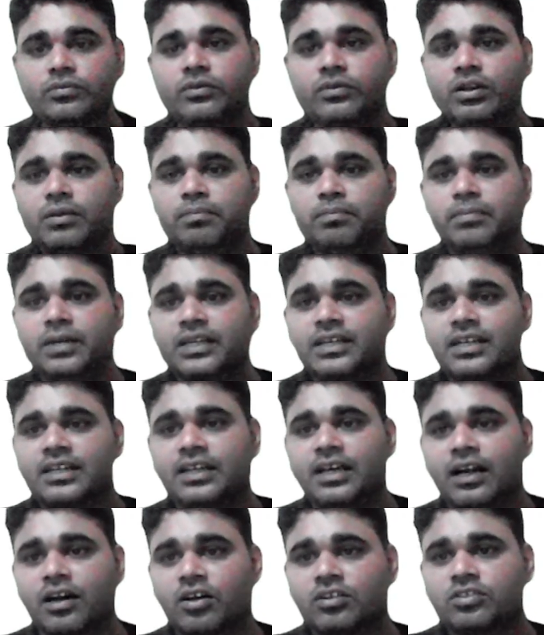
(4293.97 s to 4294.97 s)

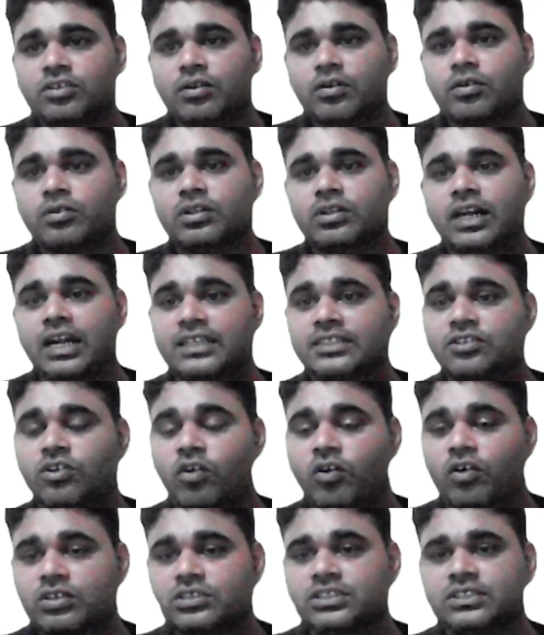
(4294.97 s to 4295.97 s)
material or the like the
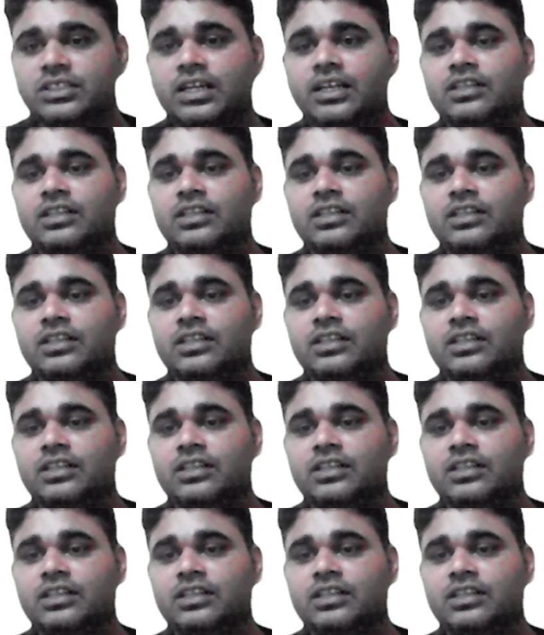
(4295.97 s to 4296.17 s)
oxygen and